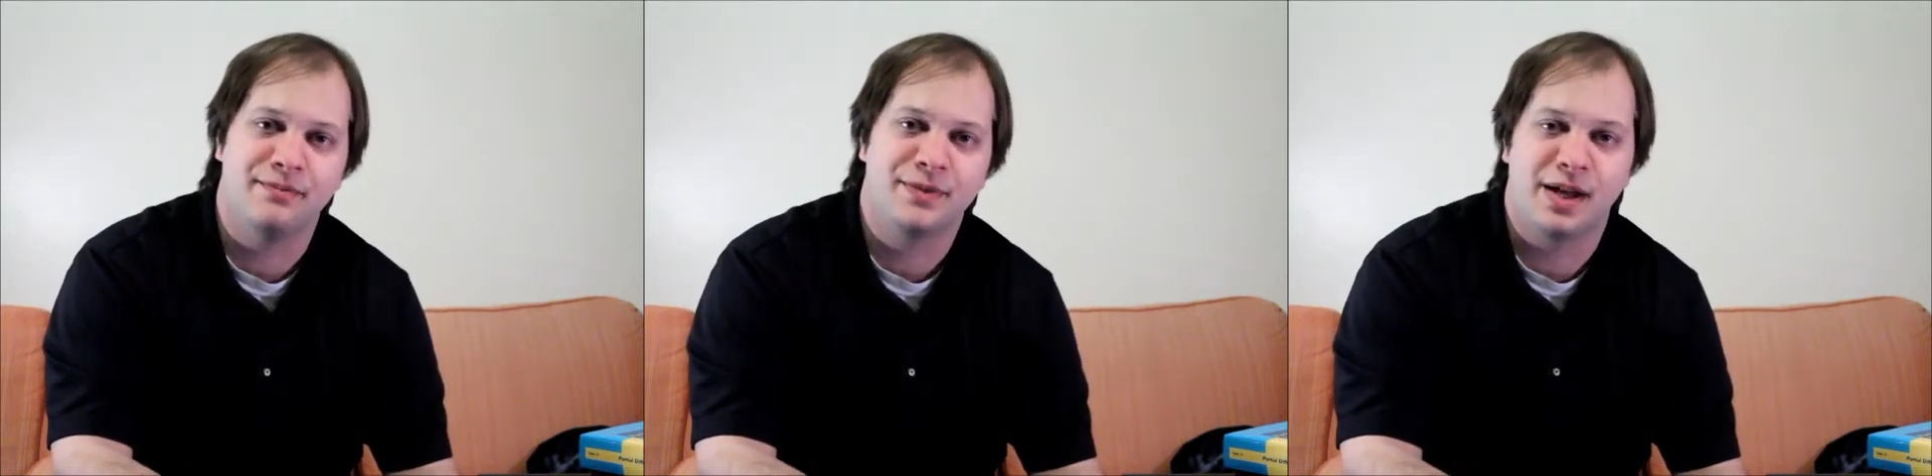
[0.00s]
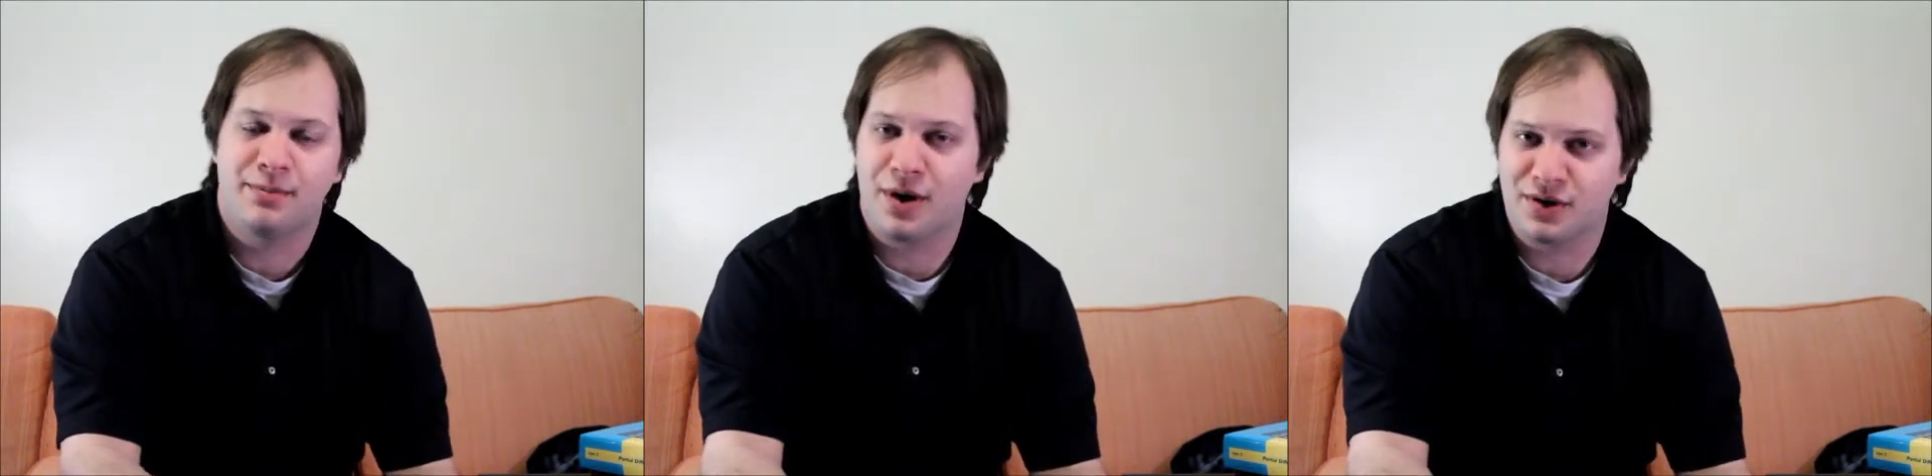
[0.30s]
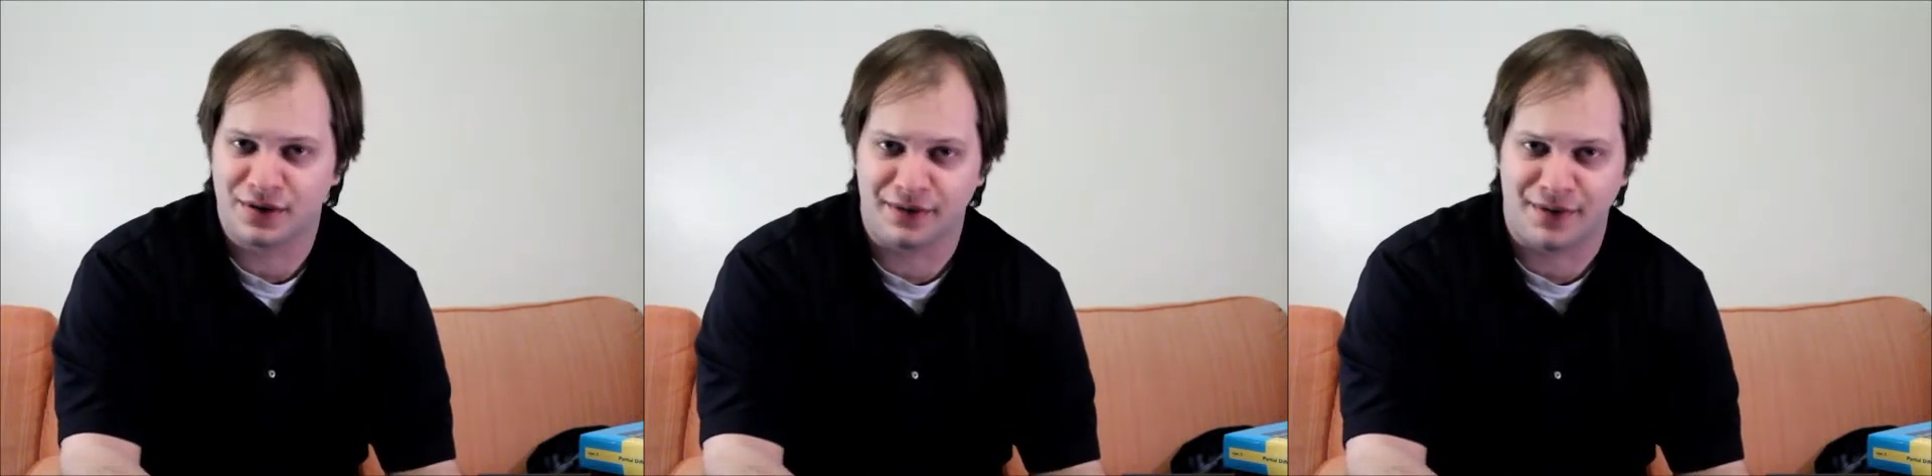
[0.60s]
and
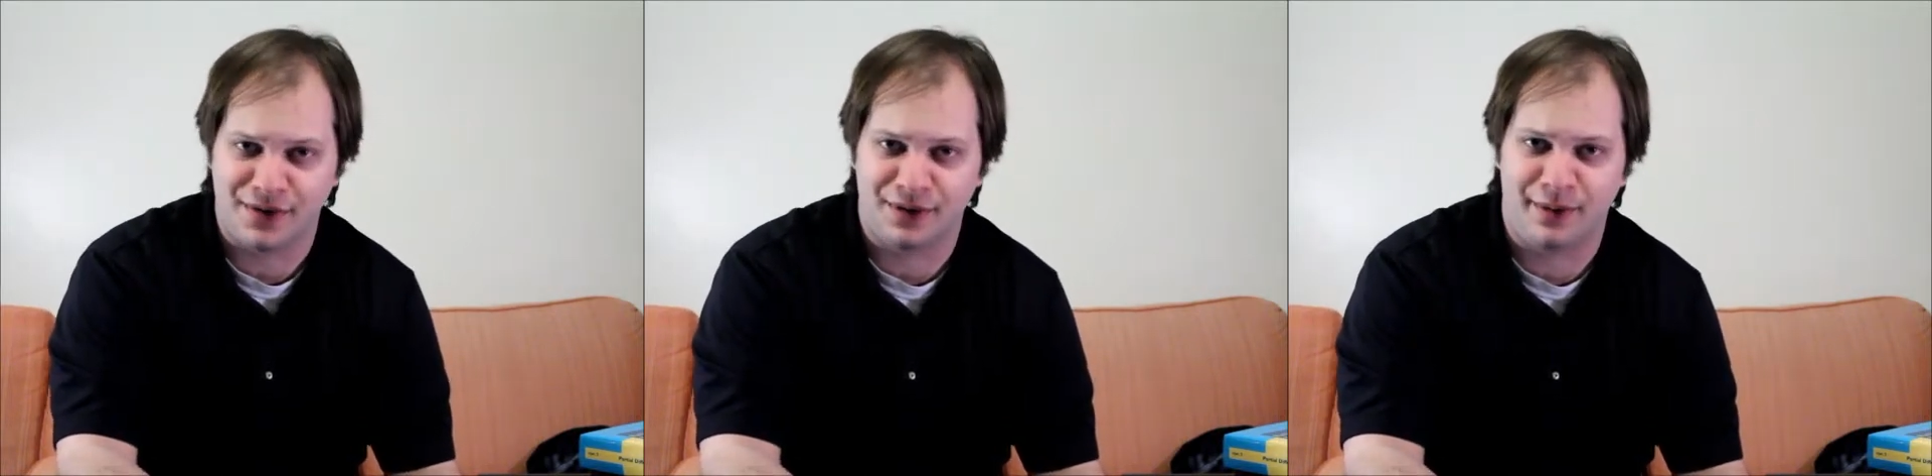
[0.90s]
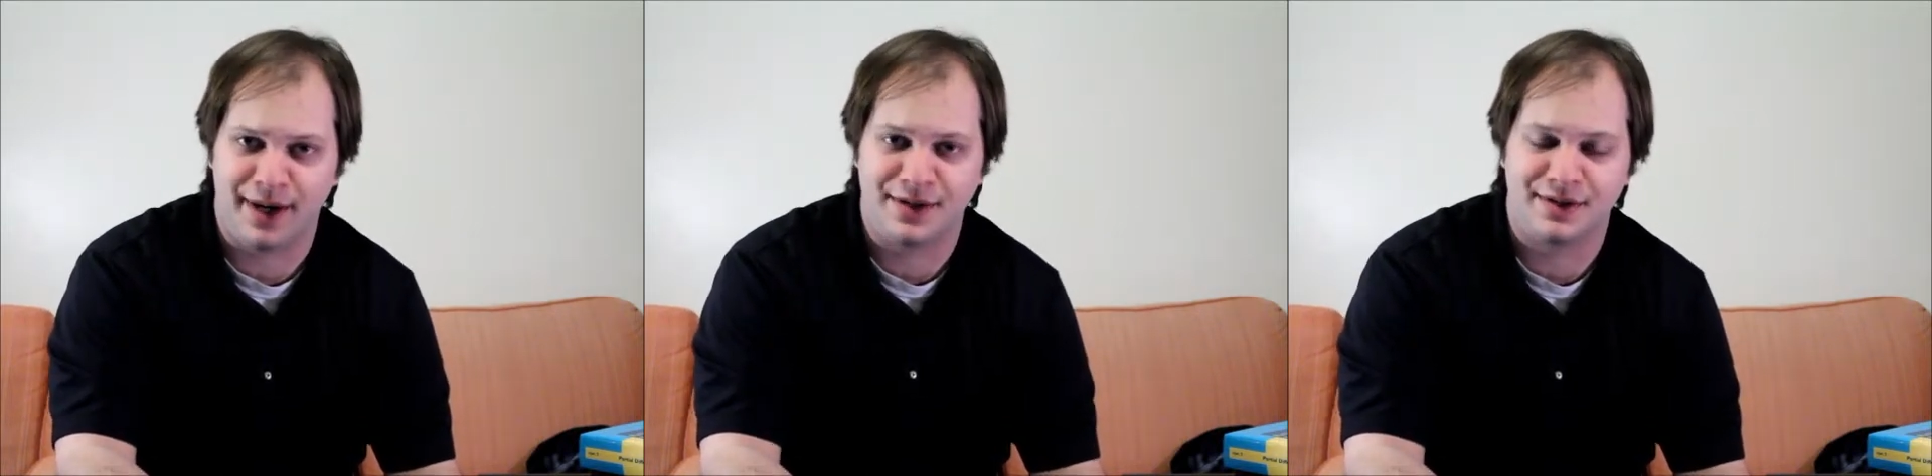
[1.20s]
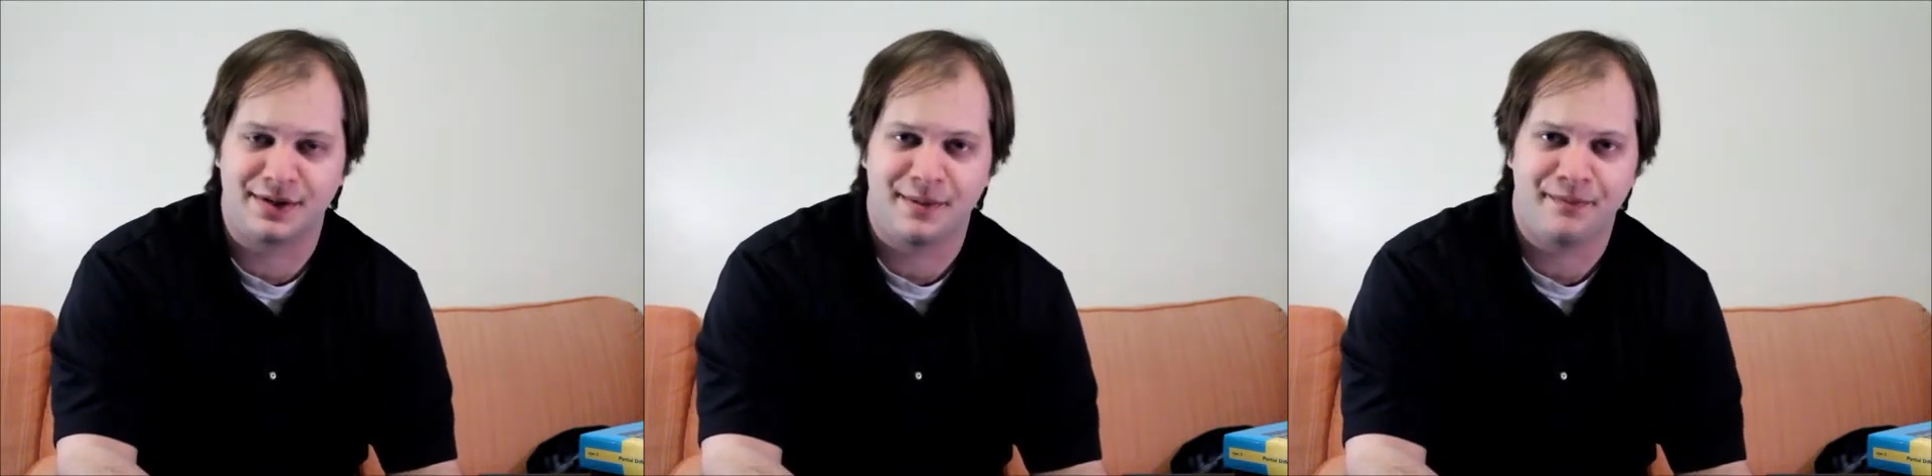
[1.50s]
partial differential
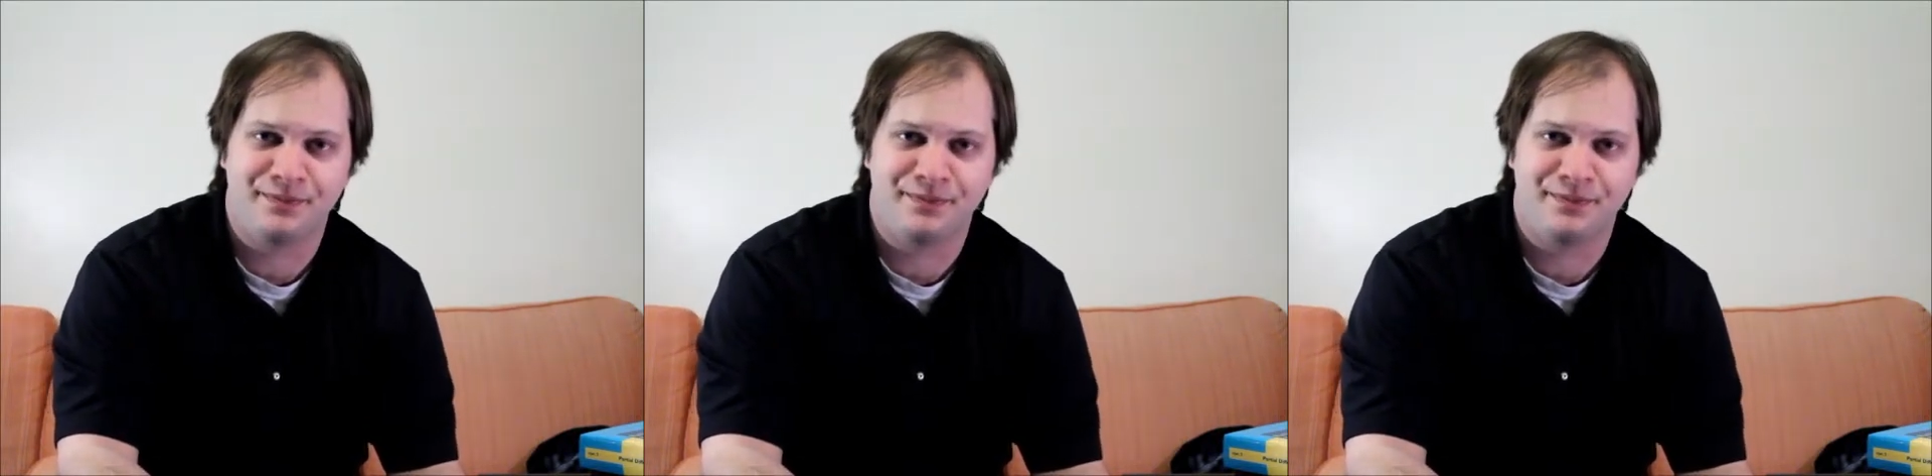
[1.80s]
equations.